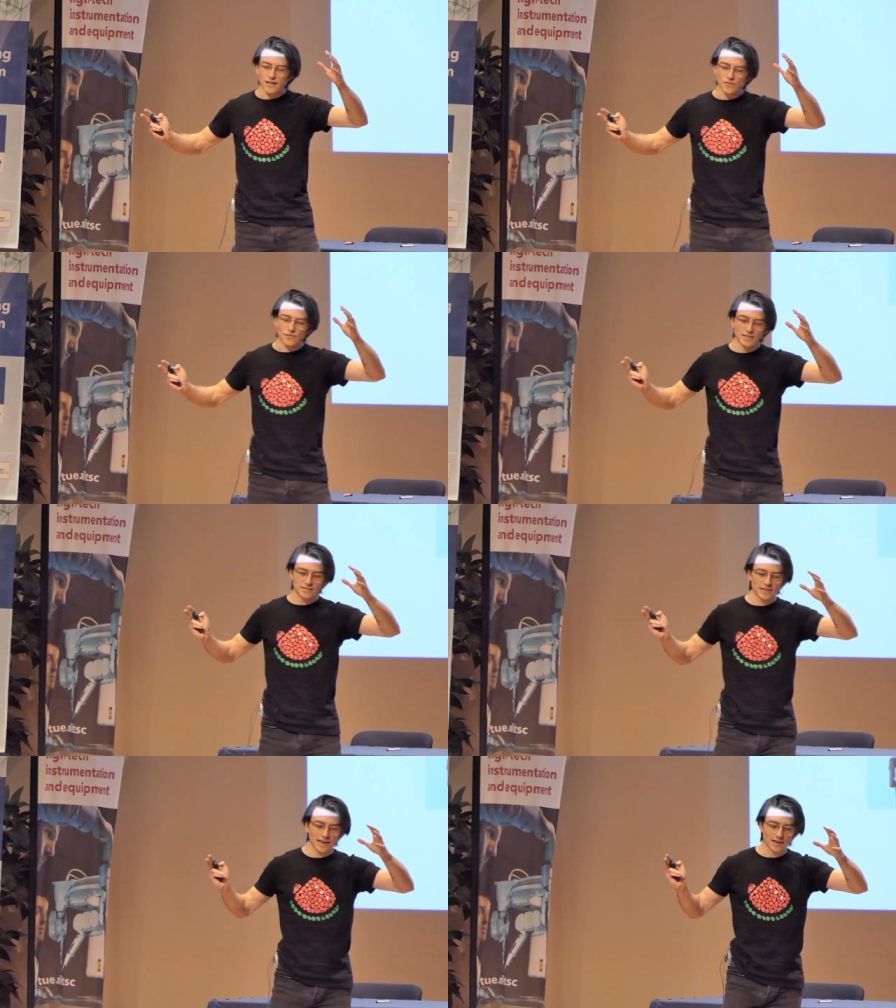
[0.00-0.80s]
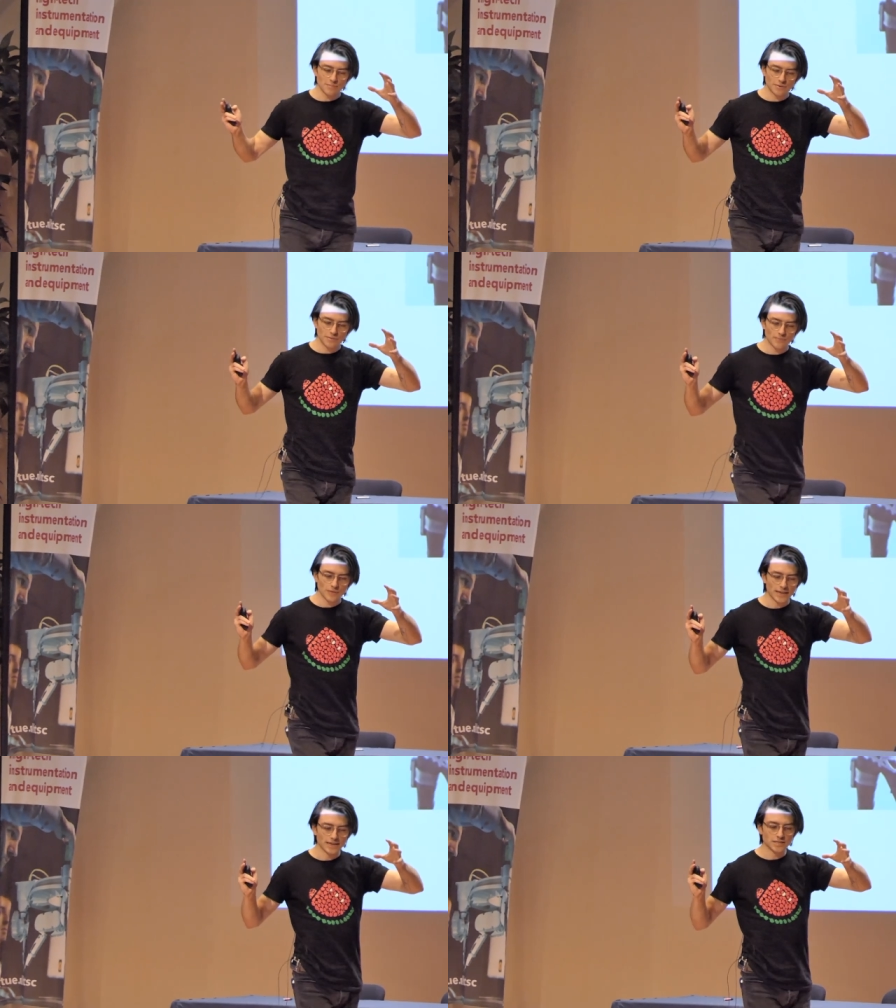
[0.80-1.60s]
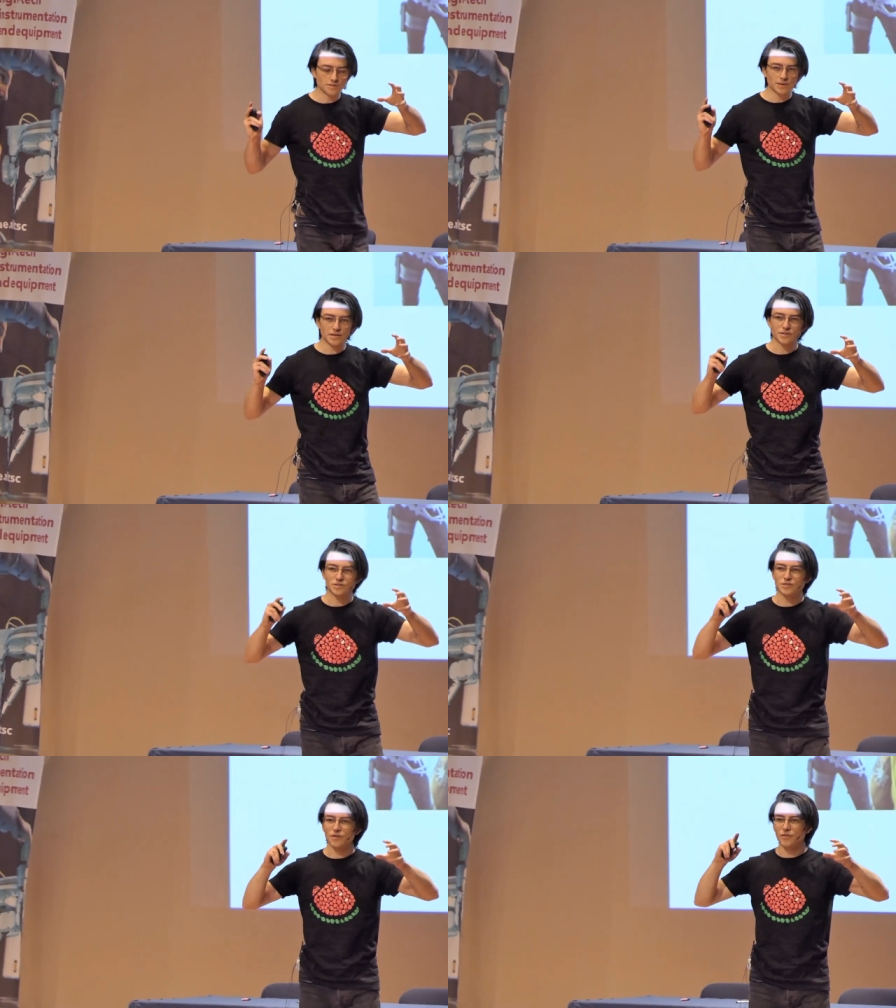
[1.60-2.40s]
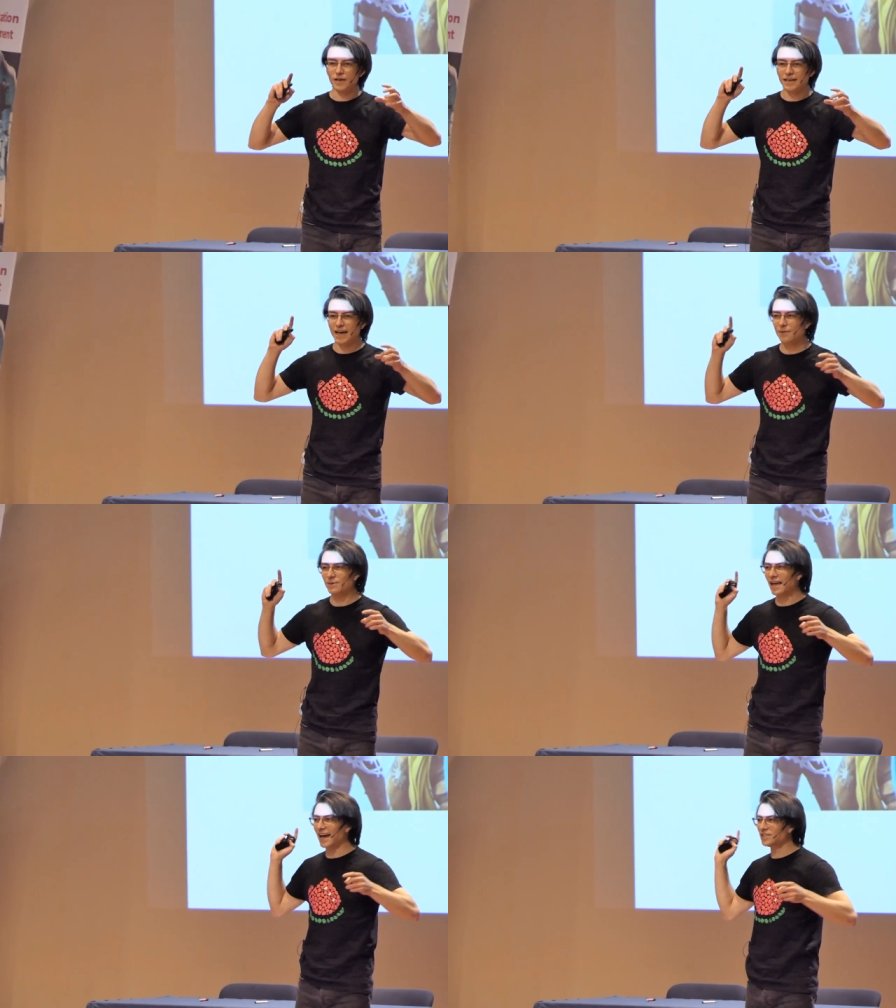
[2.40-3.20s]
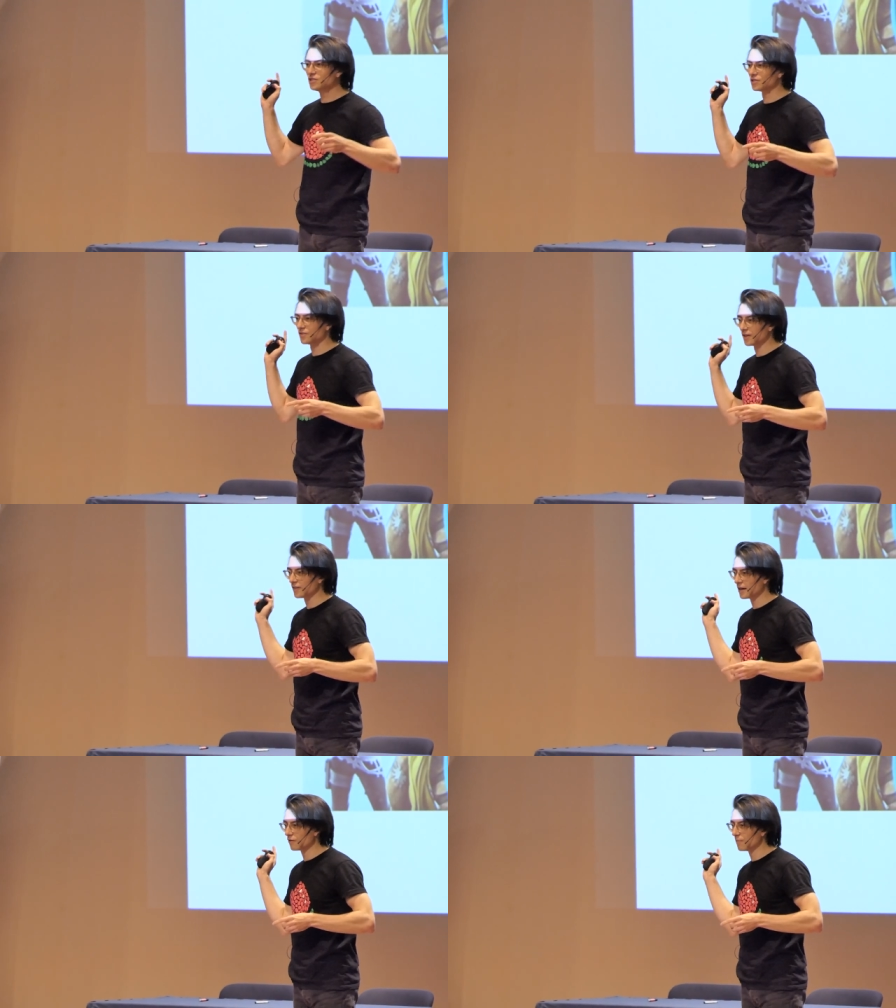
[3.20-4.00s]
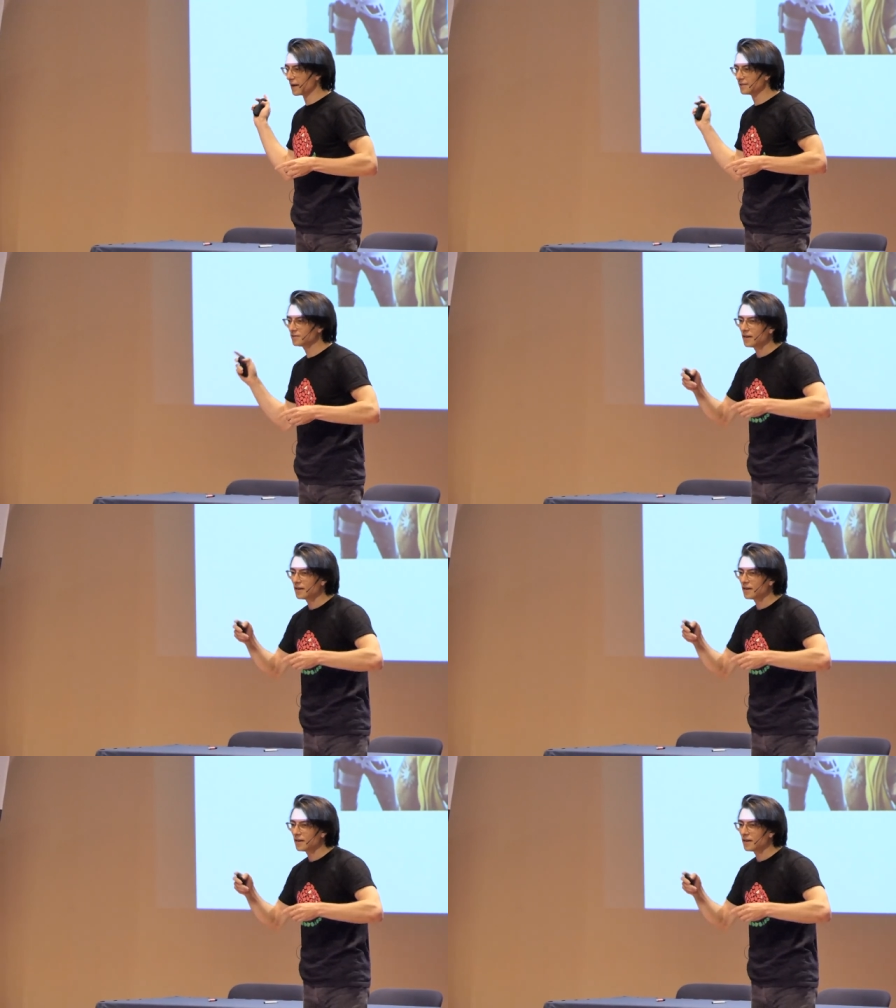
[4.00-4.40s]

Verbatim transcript: this gap is because the gaming engine that they have made,